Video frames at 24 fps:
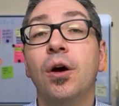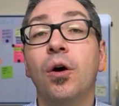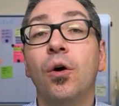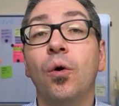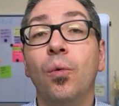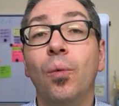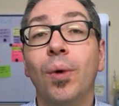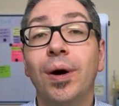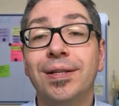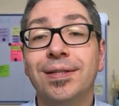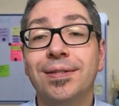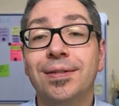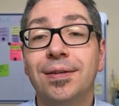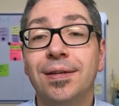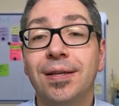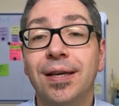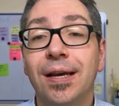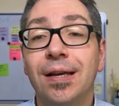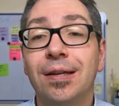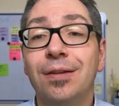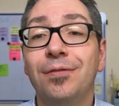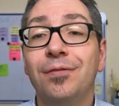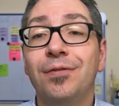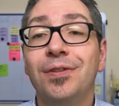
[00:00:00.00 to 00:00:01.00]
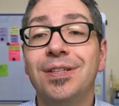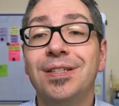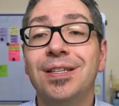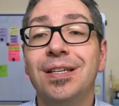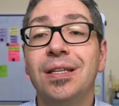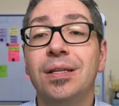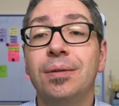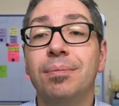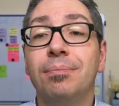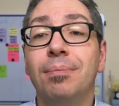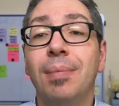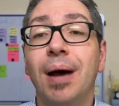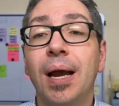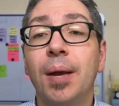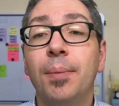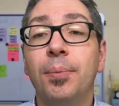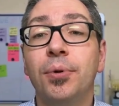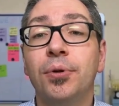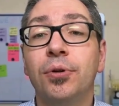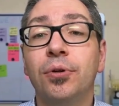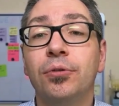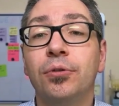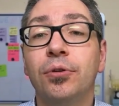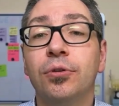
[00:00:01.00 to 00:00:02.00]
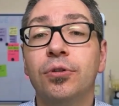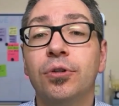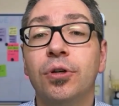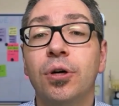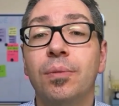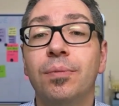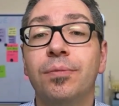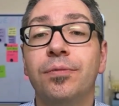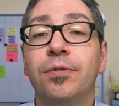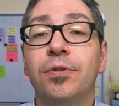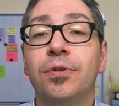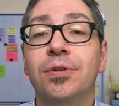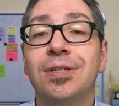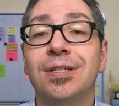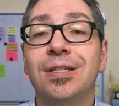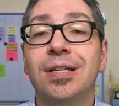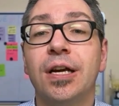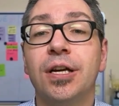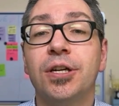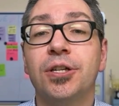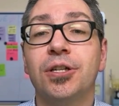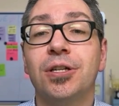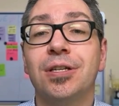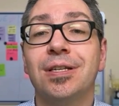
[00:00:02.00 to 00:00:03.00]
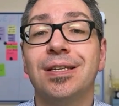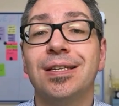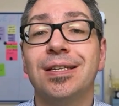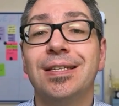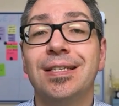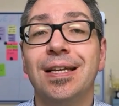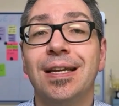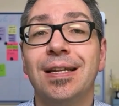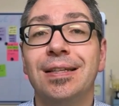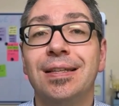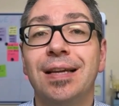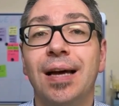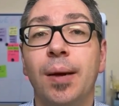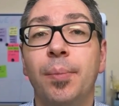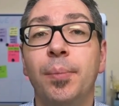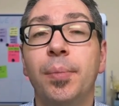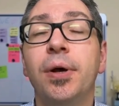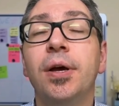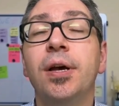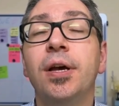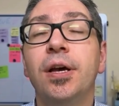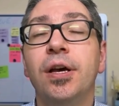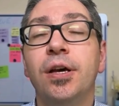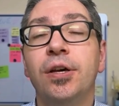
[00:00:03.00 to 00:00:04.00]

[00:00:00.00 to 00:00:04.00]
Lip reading: Once again, visit macpreneur.com/setapp